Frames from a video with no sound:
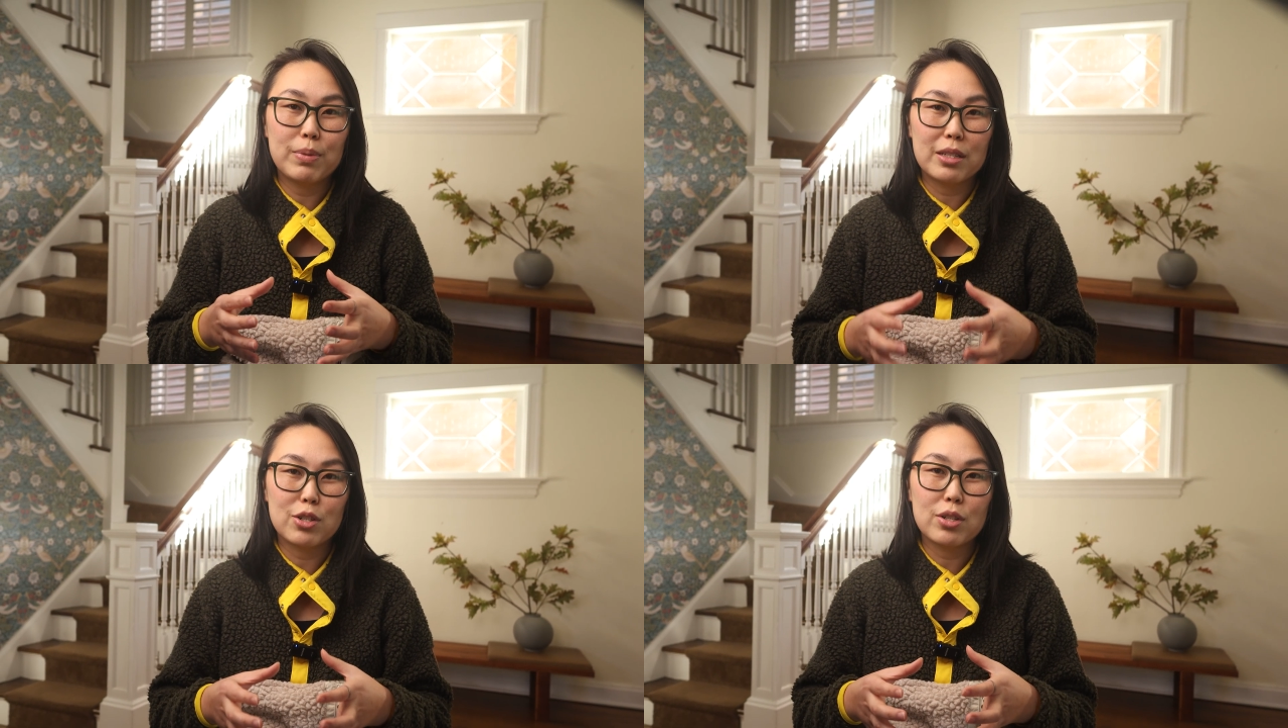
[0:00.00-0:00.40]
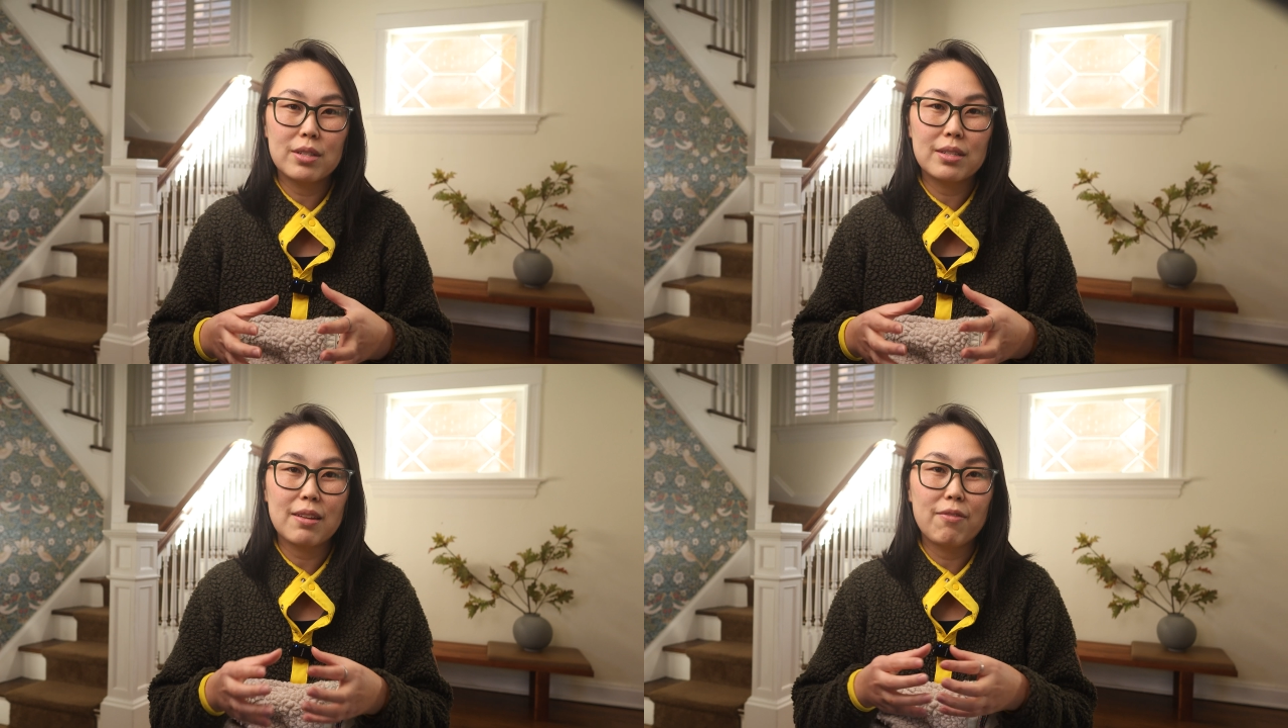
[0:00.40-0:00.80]

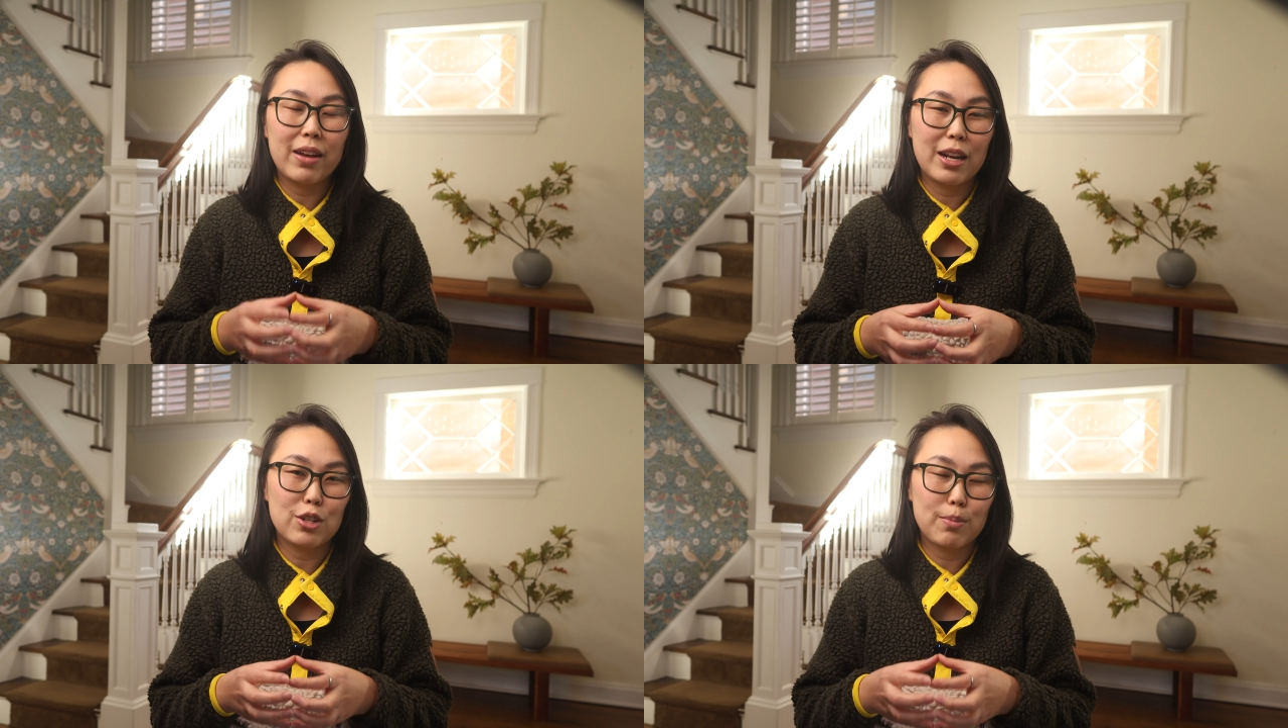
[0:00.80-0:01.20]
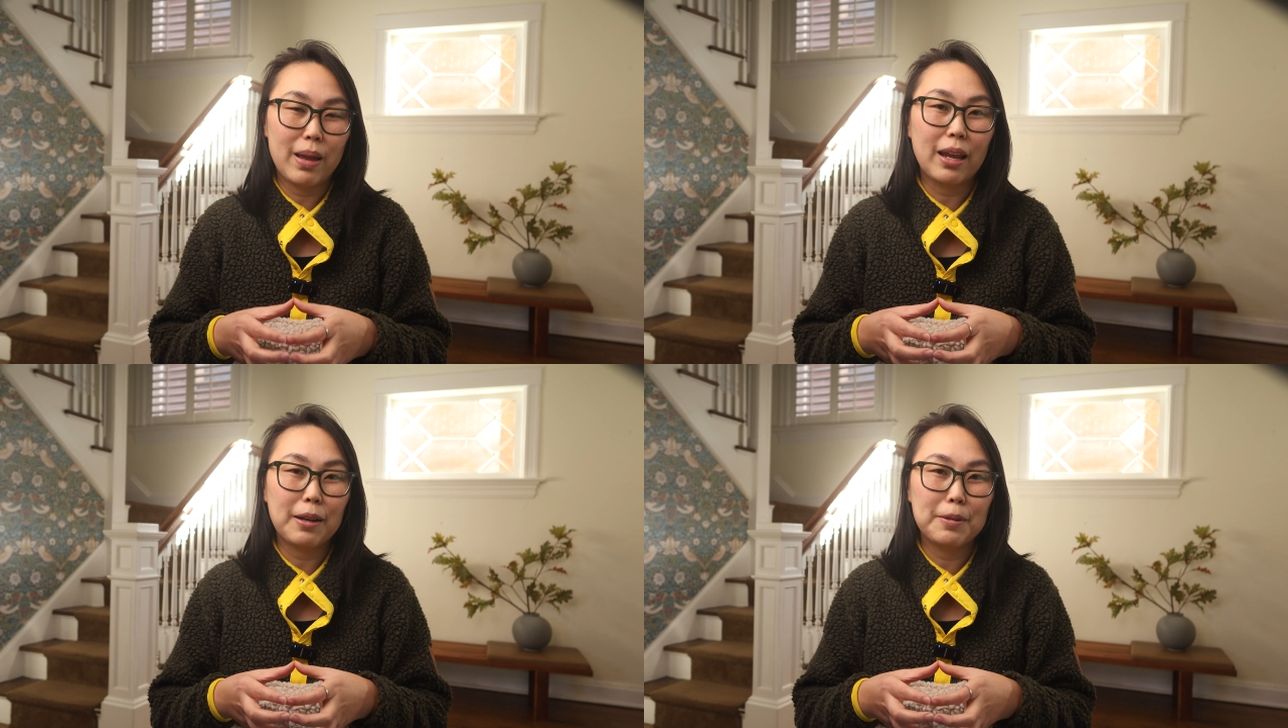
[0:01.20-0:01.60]
positions in financial
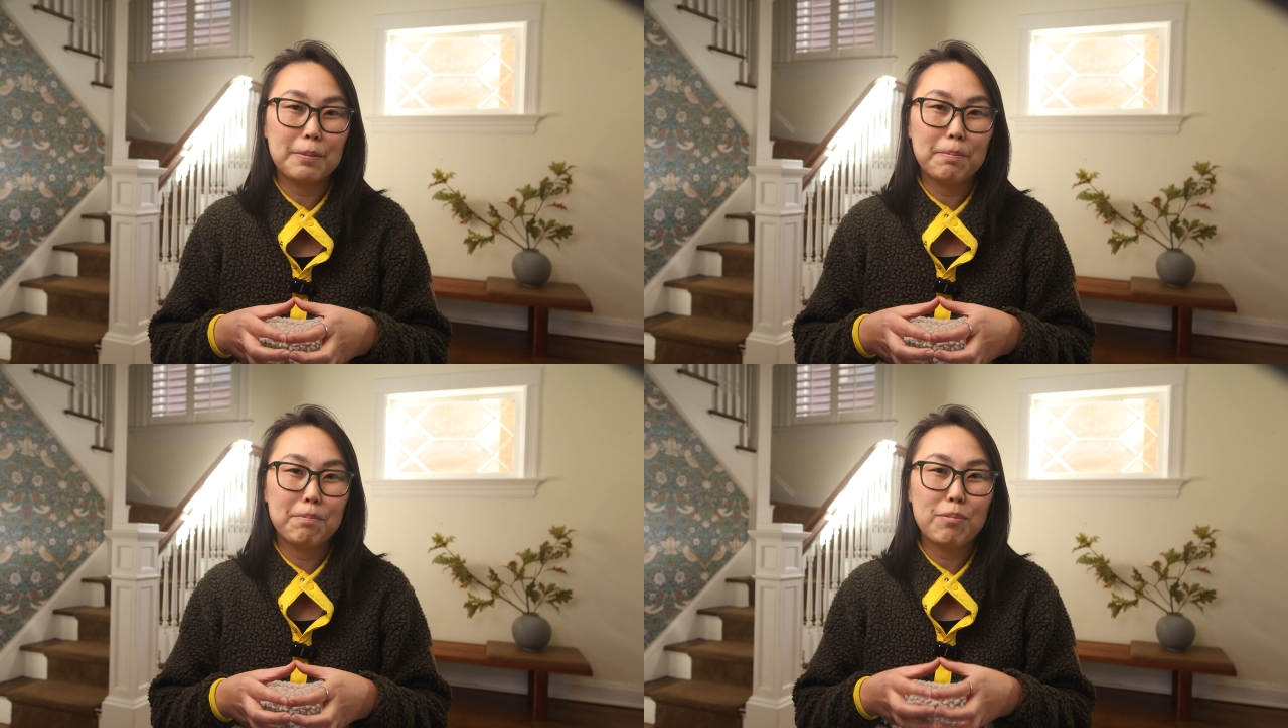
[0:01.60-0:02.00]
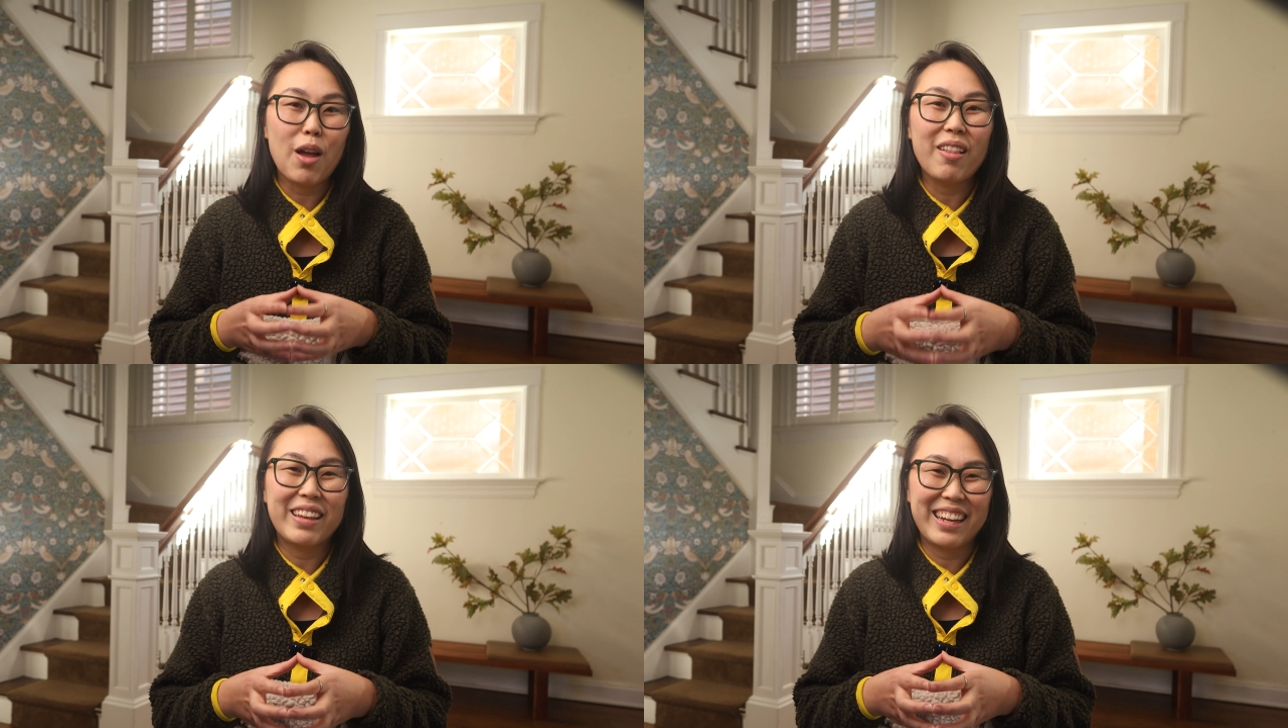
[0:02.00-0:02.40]
planning.
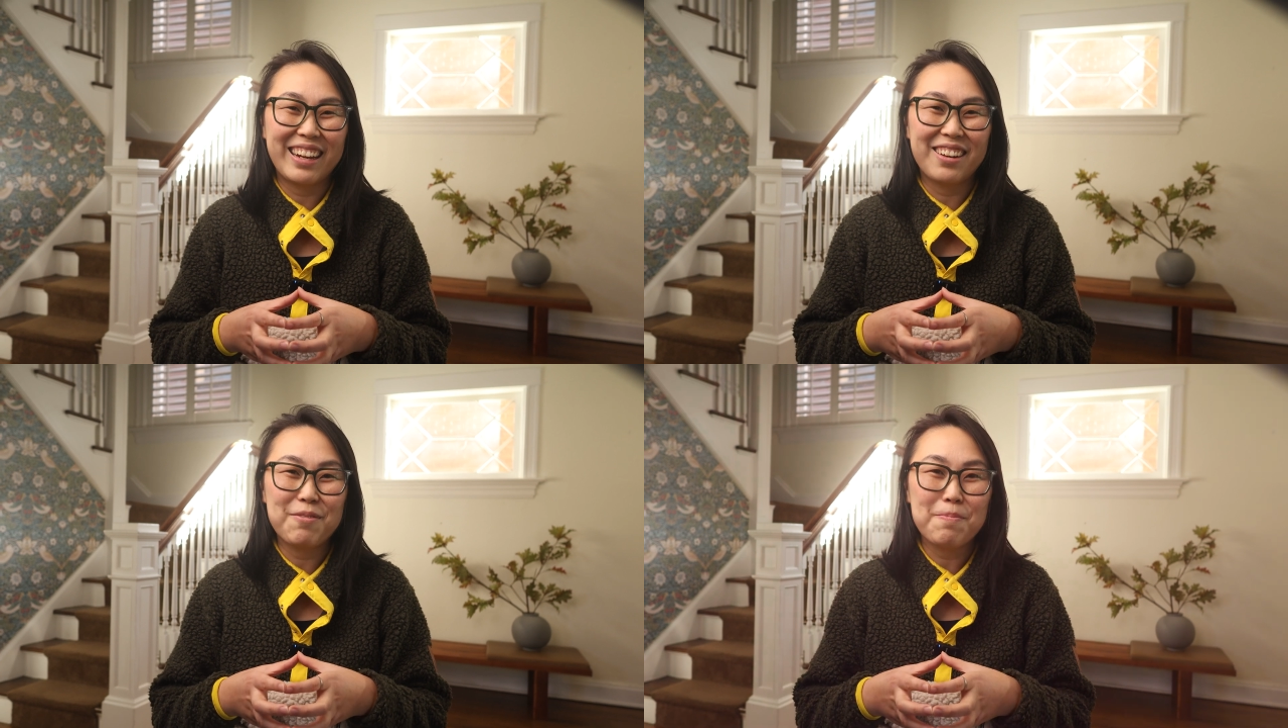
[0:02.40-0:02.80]
I'll link it here.